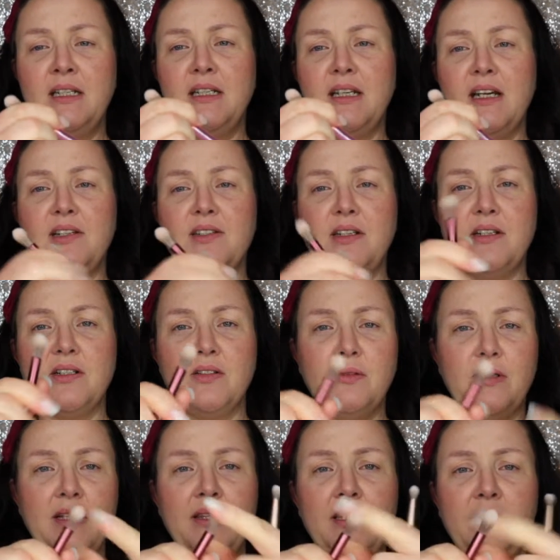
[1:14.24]
casing to
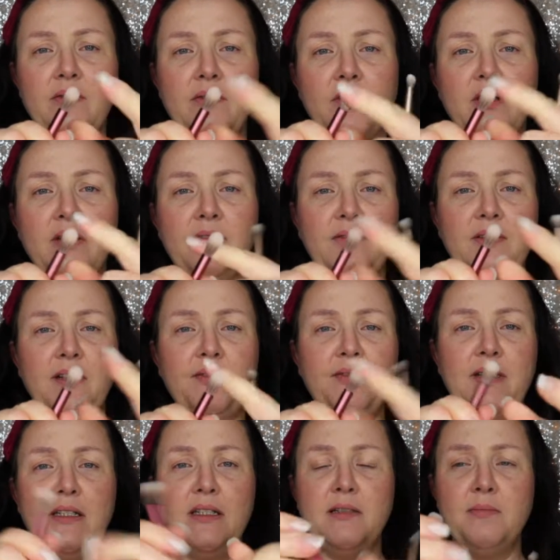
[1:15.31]
it, and then you've got a
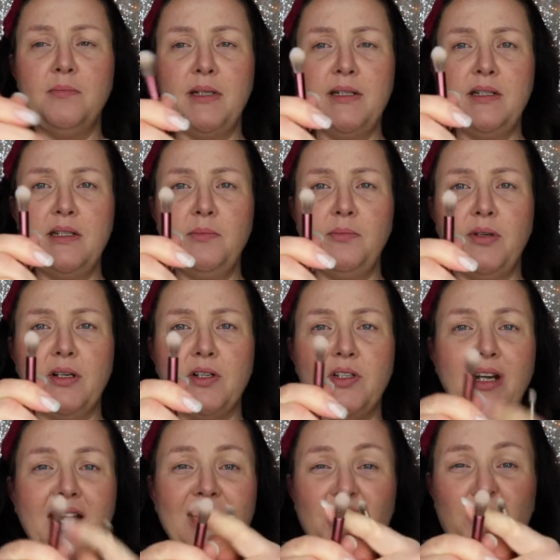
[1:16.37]
fluffy blending
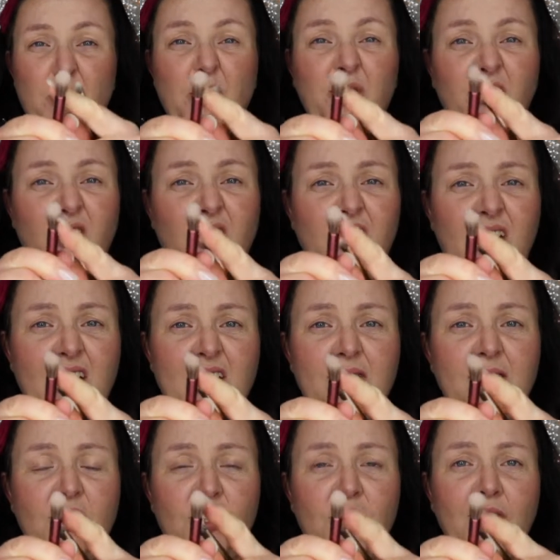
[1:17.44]
brush. I actually prefer
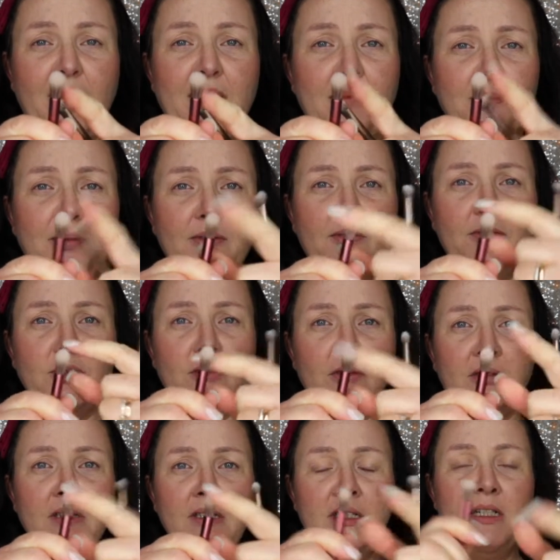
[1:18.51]
that shape
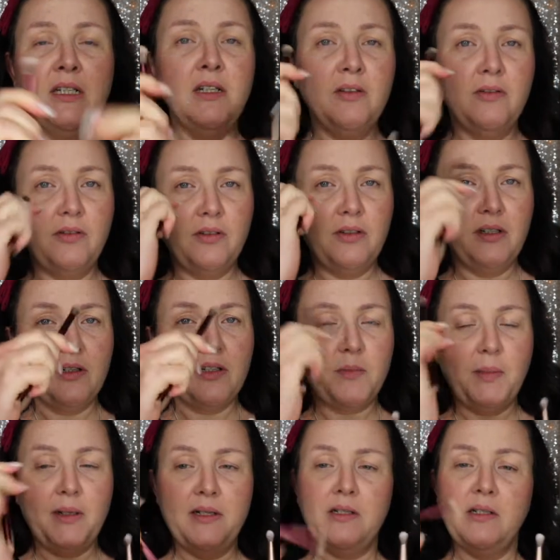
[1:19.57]
for a nice
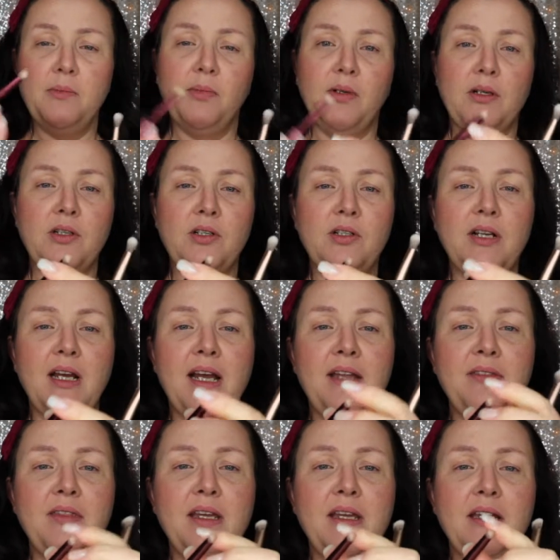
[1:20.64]
blending brush,
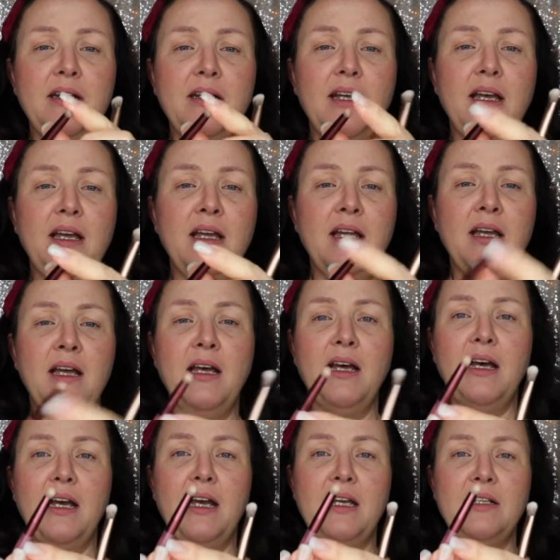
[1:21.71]
and then
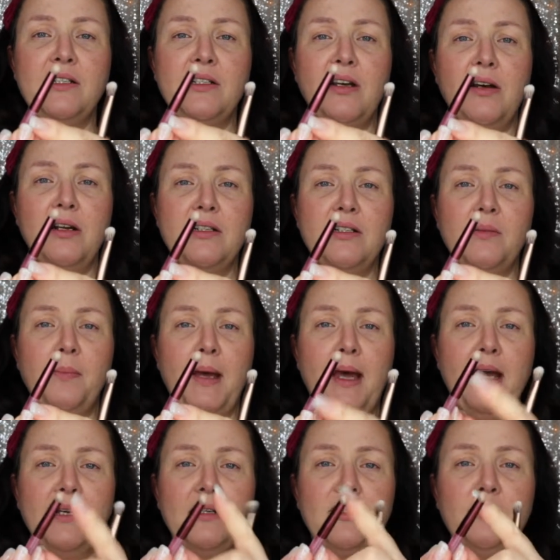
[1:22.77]
a tighter
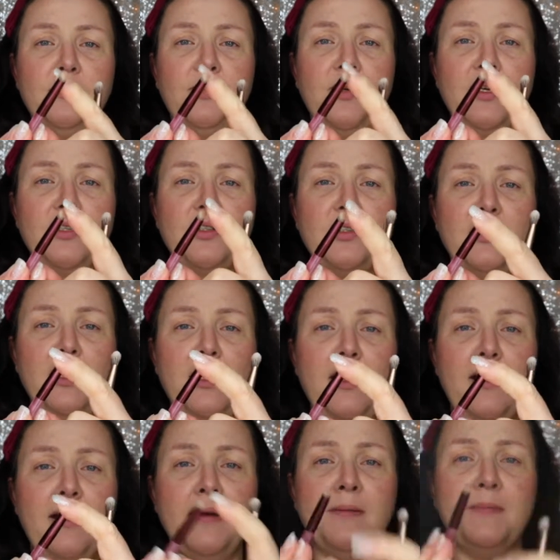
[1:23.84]
packed brush
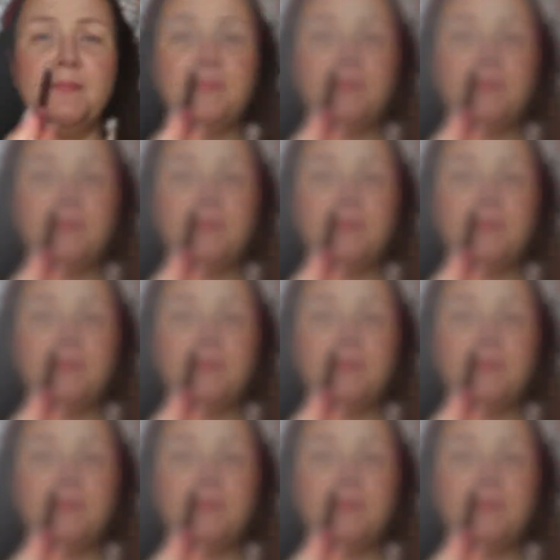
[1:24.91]
there.